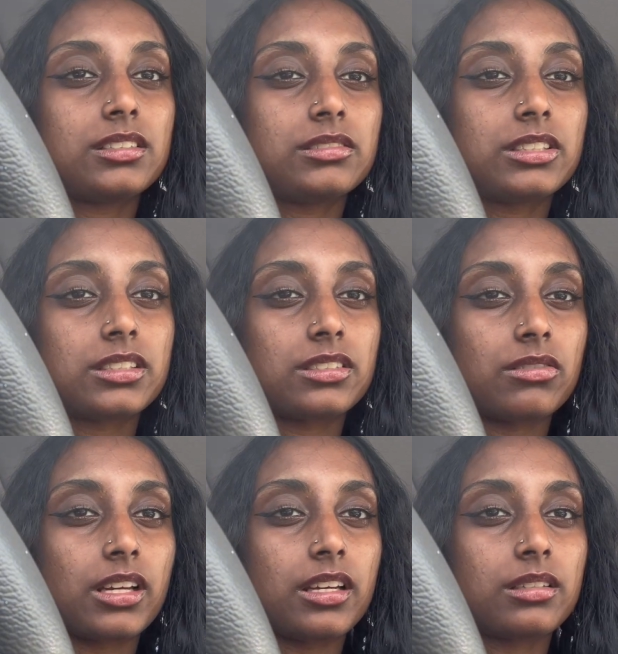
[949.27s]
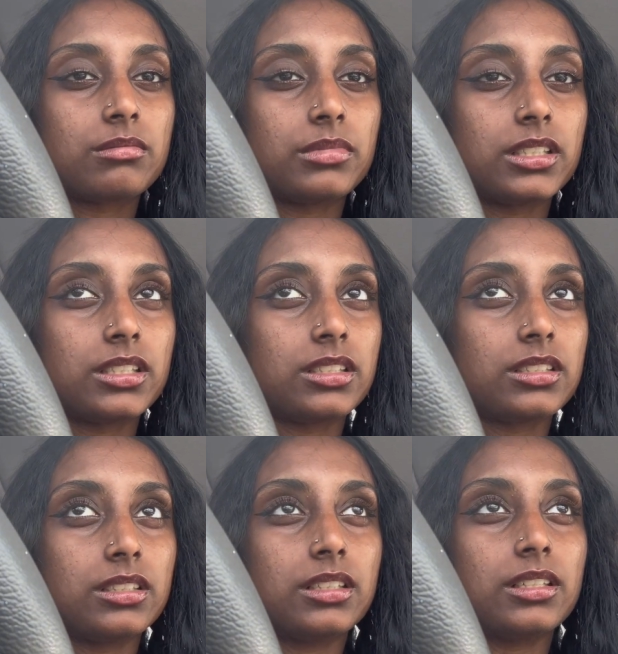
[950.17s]
which is okay, but
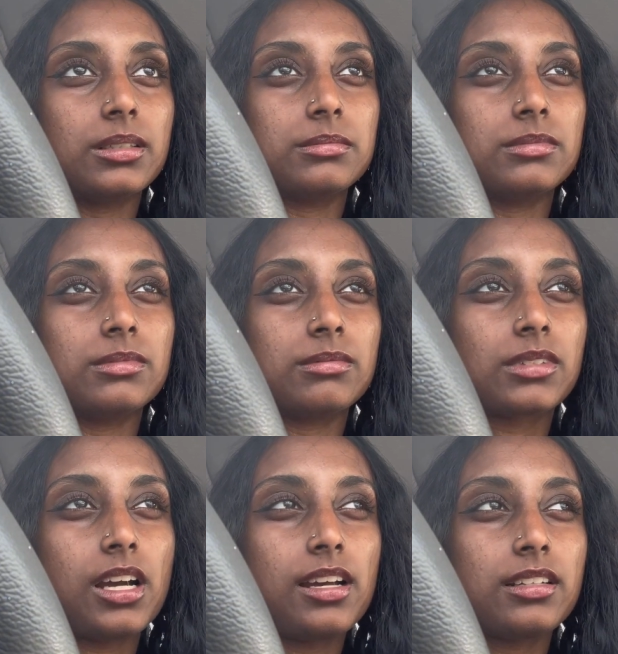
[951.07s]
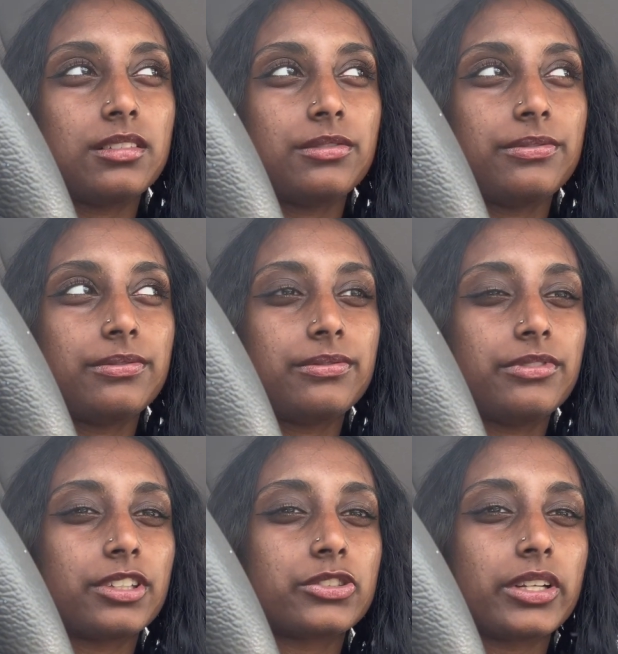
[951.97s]
kind of
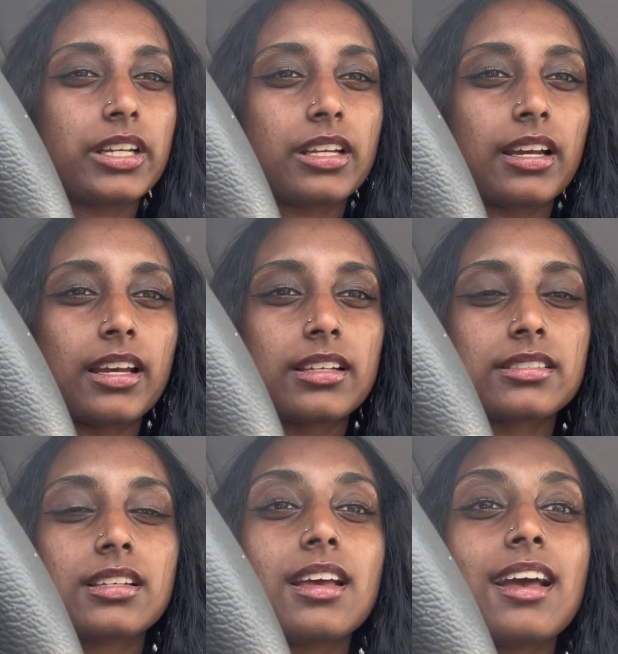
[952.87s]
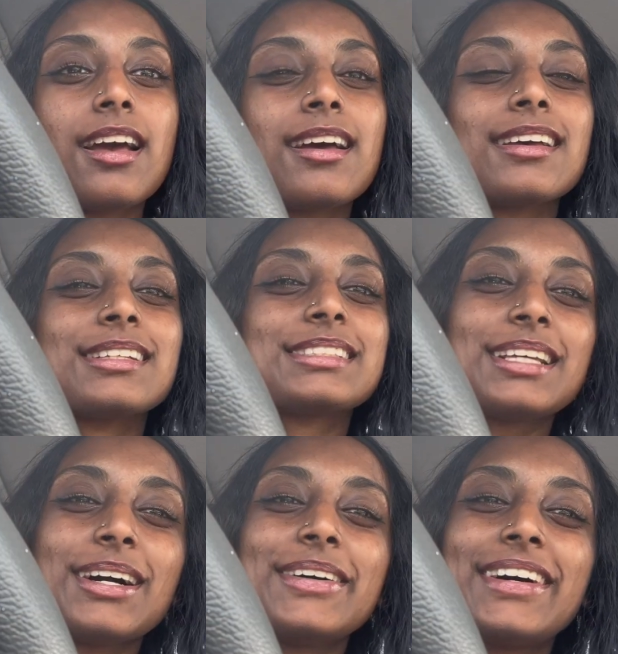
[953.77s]
frustrating, I guess. So
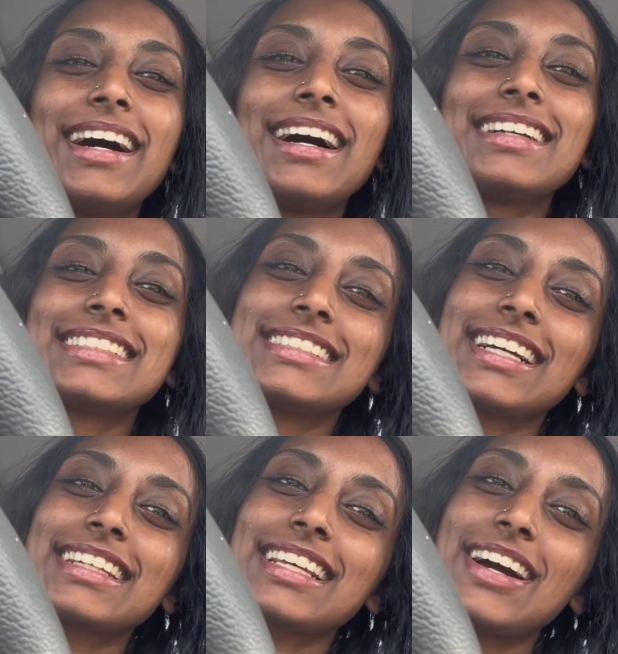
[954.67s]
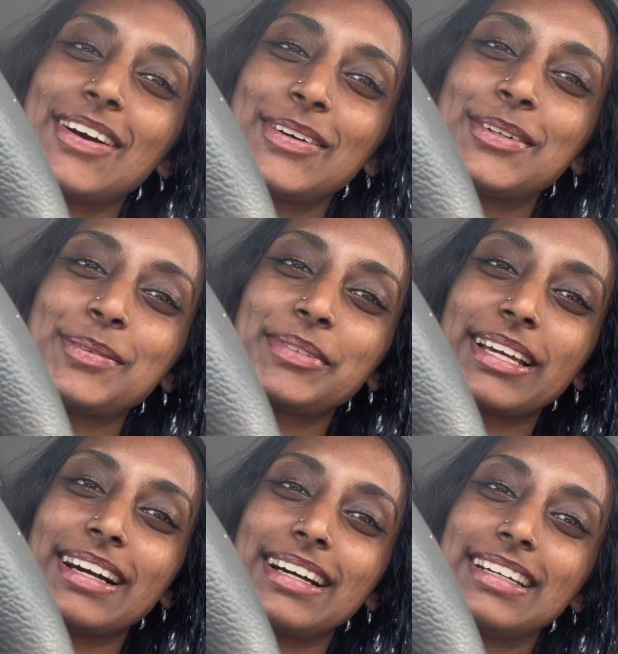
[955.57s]
I'll see you guys at home
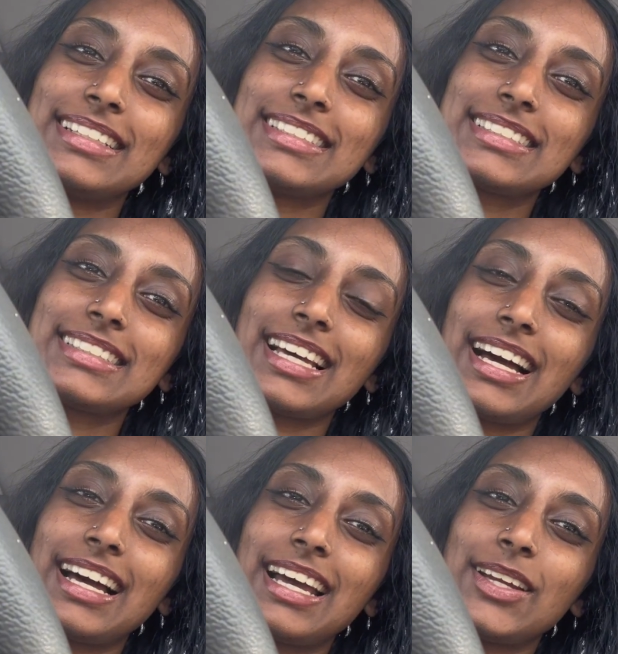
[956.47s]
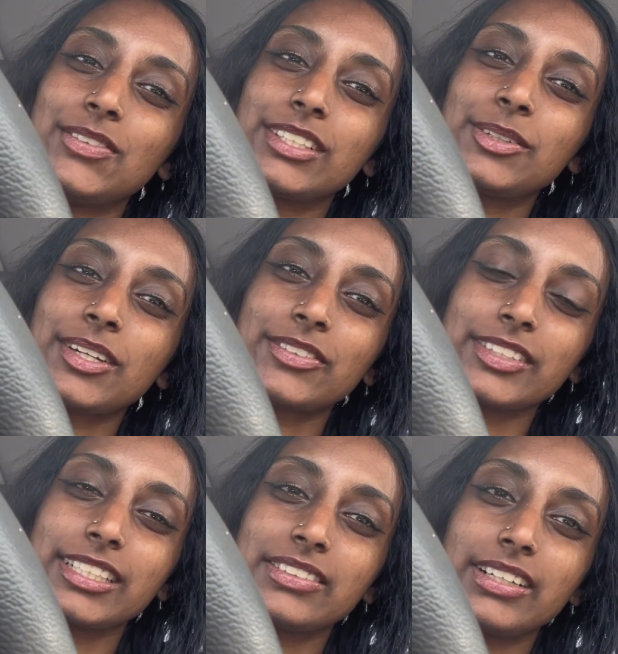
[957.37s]
because I really want to
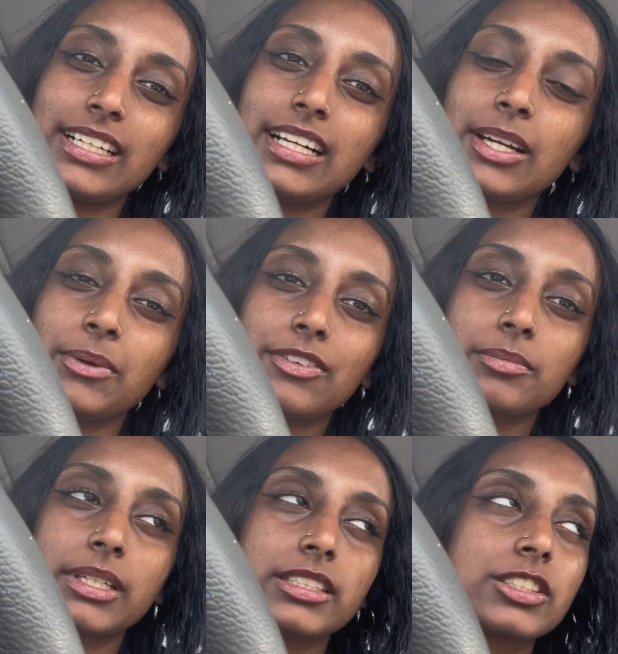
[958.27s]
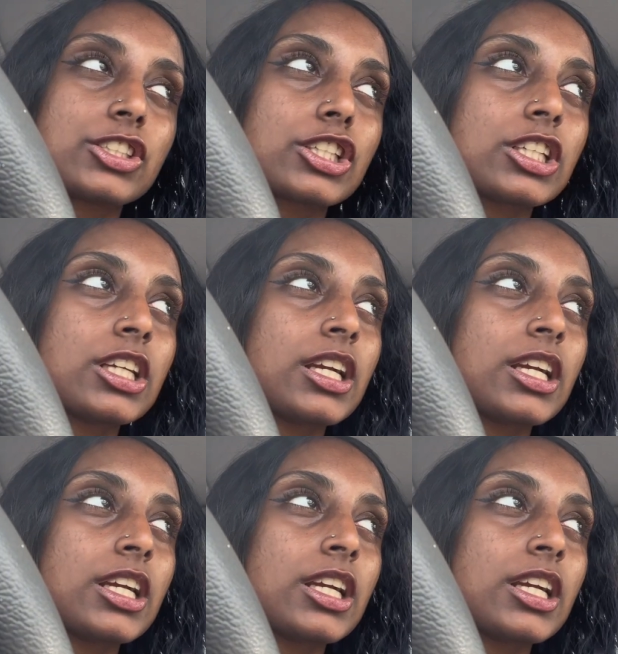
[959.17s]
read while I wait for my sister.